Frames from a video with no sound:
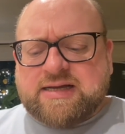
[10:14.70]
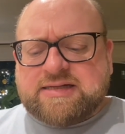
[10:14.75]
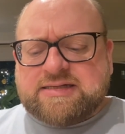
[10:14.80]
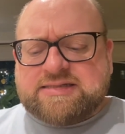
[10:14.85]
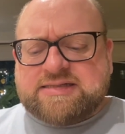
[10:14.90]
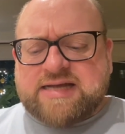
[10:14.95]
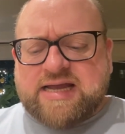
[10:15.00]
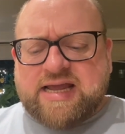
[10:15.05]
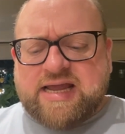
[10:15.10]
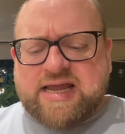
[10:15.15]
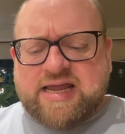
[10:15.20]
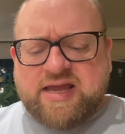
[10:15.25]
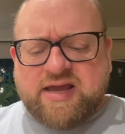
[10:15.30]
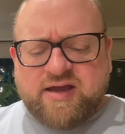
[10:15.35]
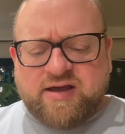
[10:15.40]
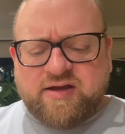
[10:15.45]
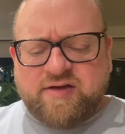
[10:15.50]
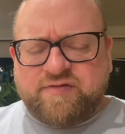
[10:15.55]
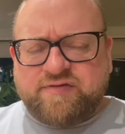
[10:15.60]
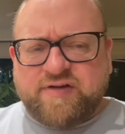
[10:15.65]
Day
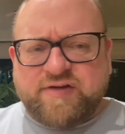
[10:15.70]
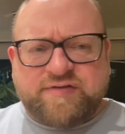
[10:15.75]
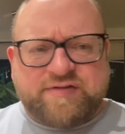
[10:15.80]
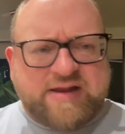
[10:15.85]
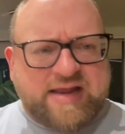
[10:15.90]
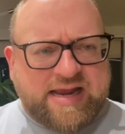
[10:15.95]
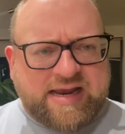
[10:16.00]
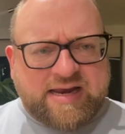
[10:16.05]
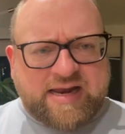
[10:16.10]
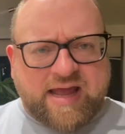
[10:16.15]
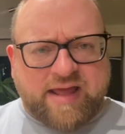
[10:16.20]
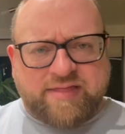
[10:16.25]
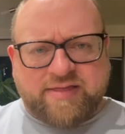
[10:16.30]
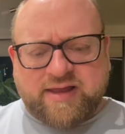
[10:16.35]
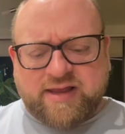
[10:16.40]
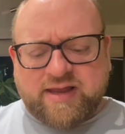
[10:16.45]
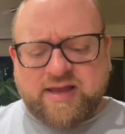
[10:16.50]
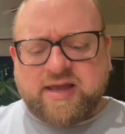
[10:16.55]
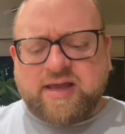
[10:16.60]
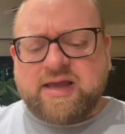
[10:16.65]
15, I
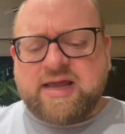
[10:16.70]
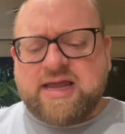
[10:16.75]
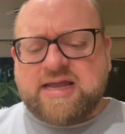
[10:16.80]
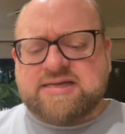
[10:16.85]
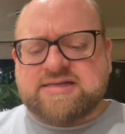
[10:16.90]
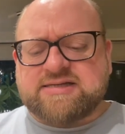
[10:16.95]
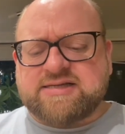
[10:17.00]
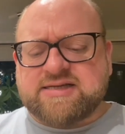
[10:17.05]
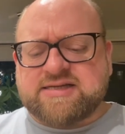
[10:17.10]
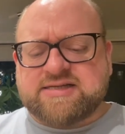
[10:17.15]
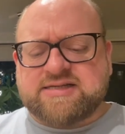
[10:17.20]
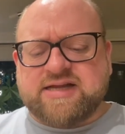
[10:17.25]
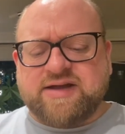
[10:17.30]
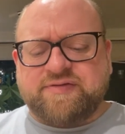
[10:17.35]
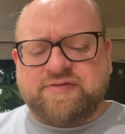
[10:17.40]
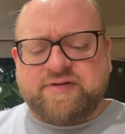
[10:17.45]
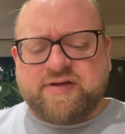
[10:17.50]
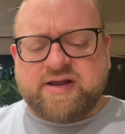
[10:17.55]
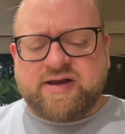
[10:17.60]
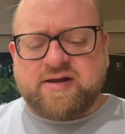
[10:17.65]
think, is the
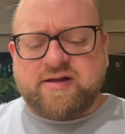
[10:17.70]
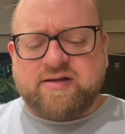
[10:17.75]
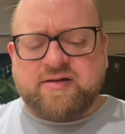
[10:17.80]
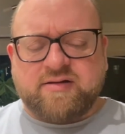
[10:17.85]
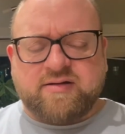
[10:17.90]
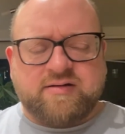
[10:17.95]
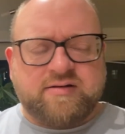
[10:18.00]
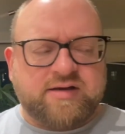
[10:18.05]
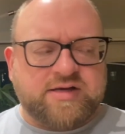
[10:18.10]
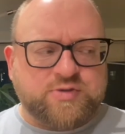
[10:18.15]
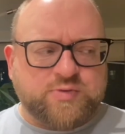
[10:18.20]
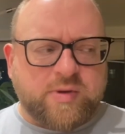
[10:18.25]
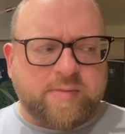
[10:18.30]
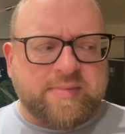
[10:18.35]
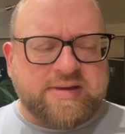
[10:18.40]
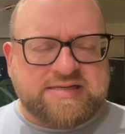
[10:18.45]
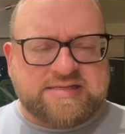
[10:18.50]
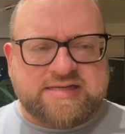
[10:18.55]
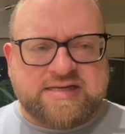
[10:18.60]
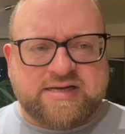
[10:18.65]
stuff in because we're
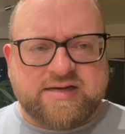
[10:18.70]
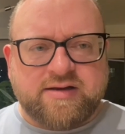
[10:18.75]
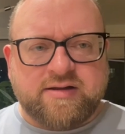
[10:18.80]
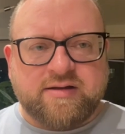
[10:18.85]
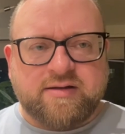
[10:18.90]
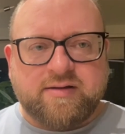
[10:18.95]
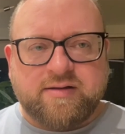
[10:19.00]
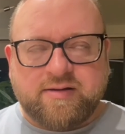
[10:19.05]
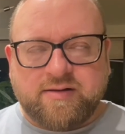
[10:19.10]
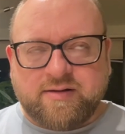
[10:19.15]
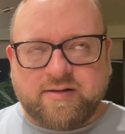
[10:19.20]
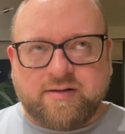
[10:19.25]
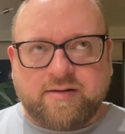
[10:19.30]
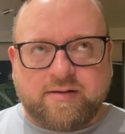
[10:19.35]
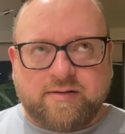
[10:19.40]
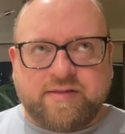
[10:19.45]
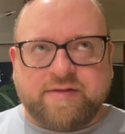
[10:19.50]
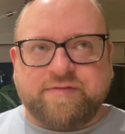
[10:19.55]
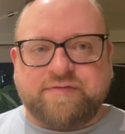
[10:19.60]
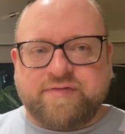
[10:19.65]
missing
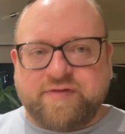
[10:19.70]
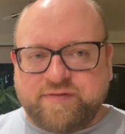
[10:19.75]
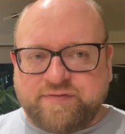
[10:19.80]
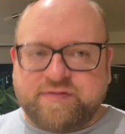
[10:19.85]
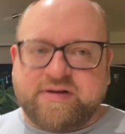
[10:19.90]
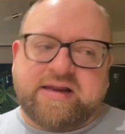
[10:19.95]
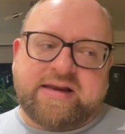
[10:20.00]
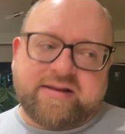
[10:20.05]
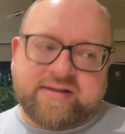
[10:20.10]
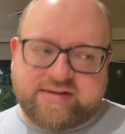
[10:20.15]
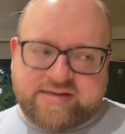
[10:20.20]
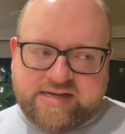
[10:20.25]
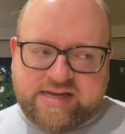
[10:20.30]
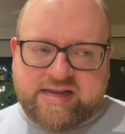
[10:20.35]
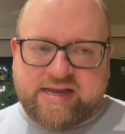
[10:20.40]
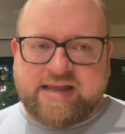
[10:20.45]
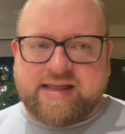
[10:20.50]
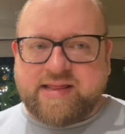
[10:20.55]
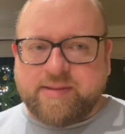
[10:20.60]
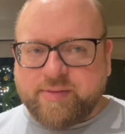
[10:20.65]
the 15th day
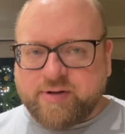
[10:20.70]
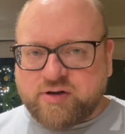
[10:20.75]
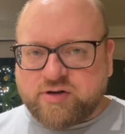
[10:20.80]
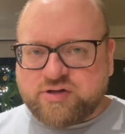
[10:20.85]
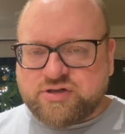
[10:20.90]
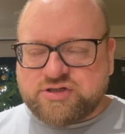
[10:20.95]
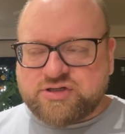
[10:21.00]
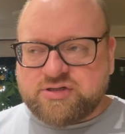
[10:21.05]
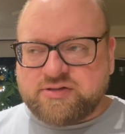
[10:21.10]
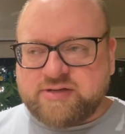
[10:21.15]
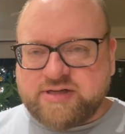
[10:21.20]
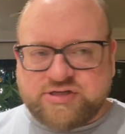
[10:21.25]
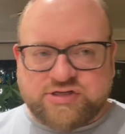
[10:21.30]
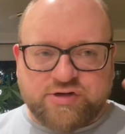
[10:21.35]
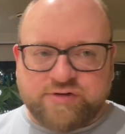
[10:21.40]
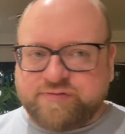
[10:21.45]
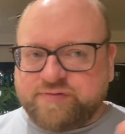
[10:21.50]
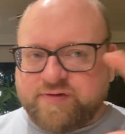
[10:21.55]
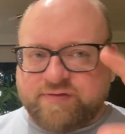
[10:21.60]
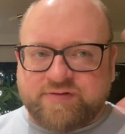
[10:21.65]
in the box. There's no
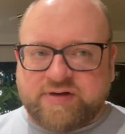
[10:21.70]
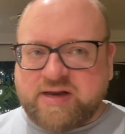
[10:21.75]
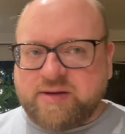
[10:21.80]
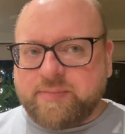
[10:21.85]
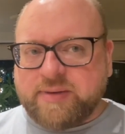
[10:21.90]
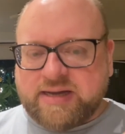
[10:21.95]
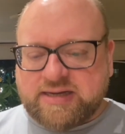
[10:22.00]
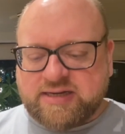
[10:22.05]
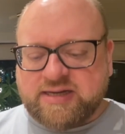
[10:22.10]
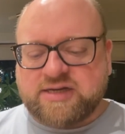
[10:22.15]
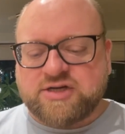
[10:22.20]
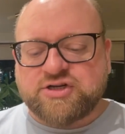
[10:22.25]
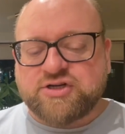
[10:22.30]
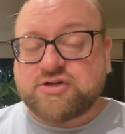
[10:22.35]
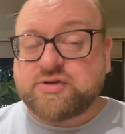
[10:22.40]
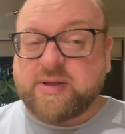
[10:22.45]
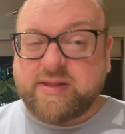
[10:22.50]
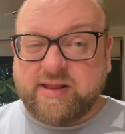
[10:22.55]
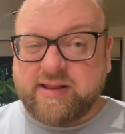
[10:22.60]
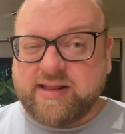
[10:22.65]
15 package,
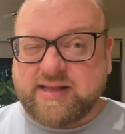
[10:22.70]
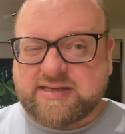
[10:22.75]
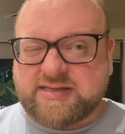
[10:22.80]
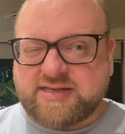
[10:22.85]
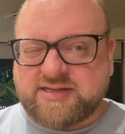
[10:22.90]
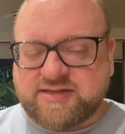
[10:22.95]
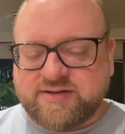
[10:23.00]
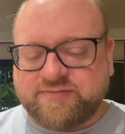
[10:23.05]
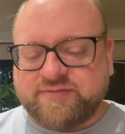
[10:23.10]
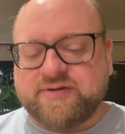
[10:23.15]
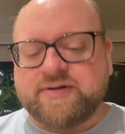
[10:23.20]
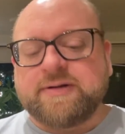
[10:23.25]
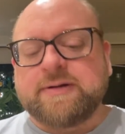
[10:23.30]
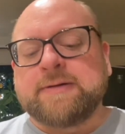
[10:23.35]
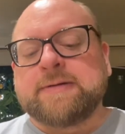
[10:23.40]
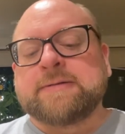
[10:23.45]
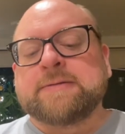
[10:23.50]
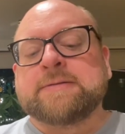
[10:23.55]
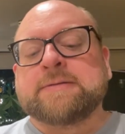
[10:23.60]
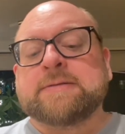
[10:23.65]
so I think that's the stuff in.
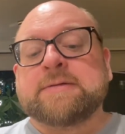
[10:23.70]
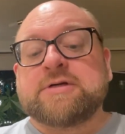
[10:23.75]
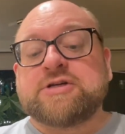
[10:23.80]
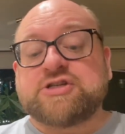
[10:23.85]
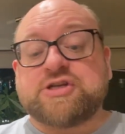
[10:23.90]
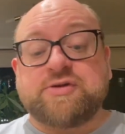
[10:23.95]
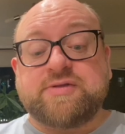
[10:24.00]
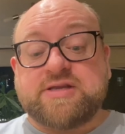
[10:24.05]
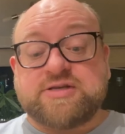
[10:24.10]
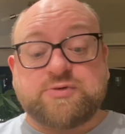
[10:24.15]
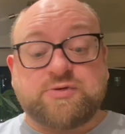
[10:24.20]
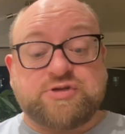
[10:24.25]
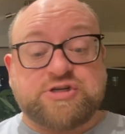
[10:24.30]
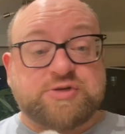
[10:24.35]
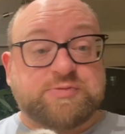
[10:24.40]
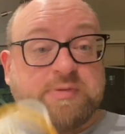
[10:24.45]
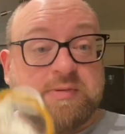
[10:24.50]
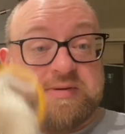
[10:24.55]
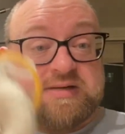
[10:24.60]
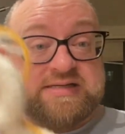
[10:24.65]
So this will
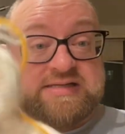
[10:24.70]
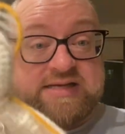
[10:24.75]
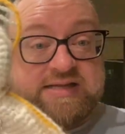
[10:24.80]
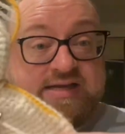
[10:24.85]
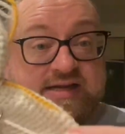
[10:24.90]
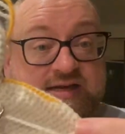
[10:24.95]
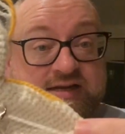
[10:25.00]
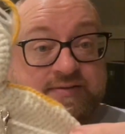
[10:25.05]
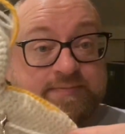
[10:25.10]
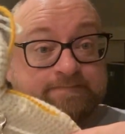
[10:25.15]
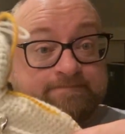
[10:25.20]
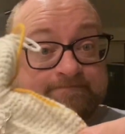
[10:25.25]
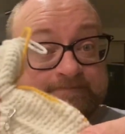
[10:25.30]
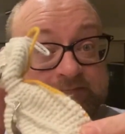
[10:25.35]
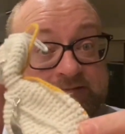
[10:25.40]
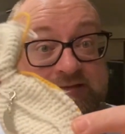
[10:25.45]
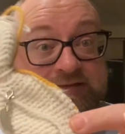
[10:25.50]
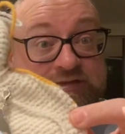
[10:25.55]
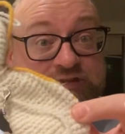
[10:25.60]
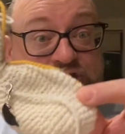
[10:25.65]
just probably sit there now.
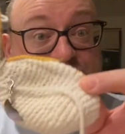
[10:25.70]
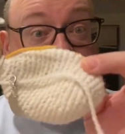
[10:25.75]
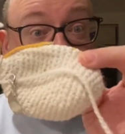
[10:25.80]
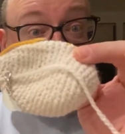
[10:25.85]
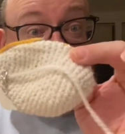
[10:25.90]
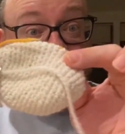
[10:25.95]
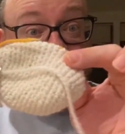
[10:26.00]
So